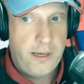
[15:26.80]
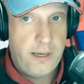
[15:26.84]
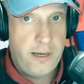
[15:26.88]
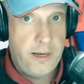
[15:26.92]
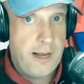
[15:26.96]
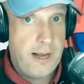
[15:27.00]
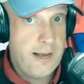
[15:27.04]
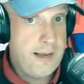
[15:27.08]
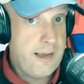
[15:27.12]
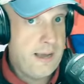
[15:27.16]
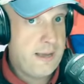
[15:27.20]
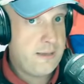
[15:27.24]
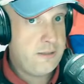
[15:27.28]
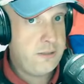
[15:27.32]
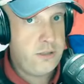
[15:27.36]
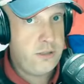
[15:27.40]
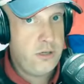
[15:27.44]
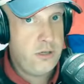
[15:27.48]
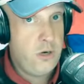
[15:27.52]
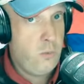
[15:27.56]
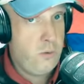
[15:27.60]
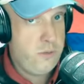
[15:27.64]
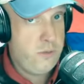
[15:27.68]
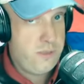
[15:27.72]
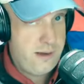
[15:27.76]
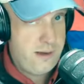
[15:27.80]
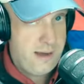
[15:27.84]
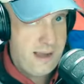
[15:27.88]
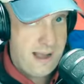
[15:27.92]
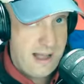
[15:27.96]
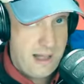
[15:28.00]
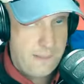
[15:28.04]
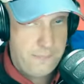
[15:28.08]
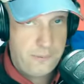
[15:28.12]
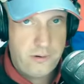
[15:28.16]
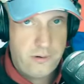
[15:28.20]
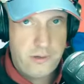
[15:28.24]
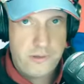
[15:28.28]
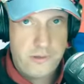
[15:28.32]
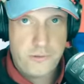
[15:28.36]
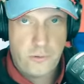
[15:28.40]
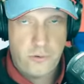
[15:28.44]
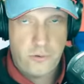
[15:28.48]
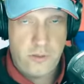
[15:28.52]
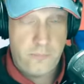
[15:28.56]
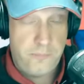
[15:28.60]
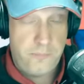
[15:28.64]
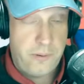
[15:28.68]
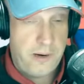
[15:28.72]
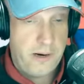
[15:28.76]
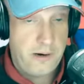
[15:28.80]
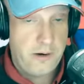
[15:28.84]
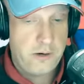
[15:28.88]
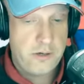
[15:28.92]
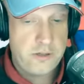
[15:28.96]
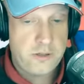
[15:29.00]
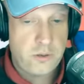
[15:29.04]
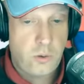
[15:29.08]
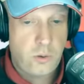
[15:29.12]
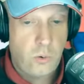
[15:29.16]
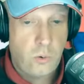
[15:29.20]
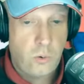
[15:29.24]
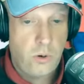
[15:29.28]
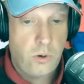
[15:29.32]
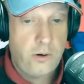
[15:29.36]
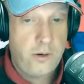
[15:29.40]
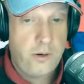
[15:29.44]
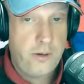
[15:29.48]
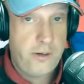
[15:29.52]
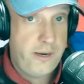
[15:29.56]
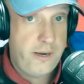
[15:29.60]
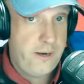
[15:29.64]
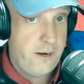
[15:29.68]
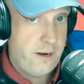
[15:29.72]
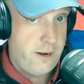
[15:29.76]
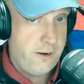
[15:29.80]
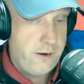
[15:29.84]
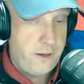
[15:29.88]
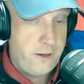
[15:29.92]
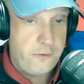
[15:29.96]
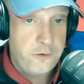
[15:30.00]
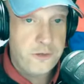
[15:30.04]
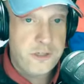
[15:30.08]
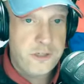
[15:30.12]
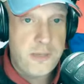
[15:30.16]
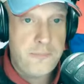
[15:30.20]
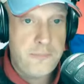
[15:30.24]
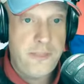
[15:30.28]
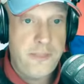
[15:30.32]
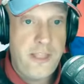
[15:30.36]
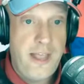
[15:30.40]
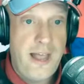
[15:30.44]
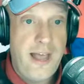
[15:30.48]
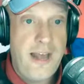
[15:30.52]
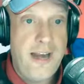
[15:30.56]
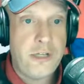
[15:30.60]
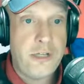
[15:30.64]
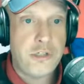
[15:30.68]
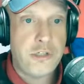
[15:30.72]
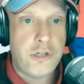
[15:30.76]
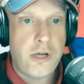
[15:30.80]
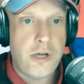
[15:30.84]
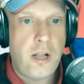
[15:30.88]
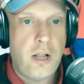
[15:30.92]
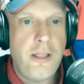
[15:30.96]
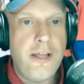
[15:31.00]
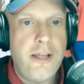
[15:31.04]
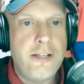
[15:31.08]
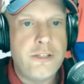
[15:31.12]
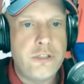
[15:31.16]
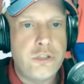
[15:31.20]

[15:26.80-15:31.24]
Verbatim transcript: uh, I guess, you know, with the Capitals or the Bears or uh, another team in the NHL.